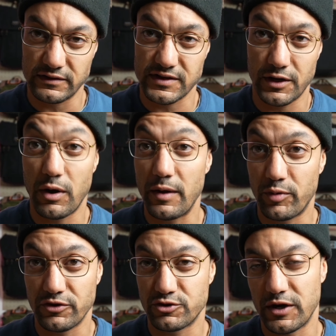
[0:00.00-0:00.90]
So I
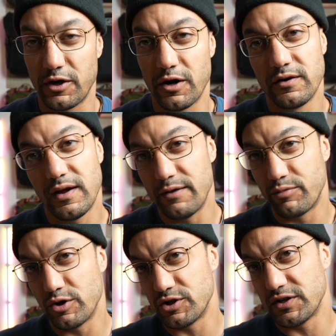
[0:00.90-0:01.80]
pulled the trigger and
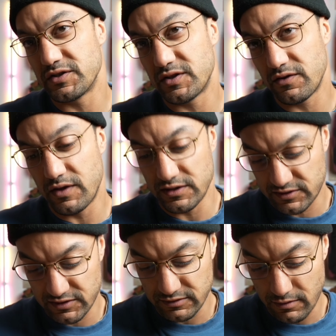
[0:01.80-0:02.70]
purchased
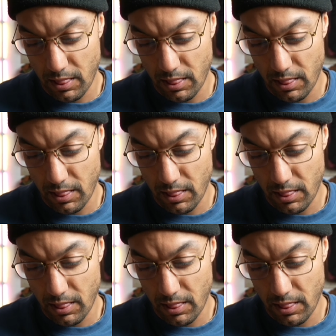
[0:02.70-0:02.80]
this.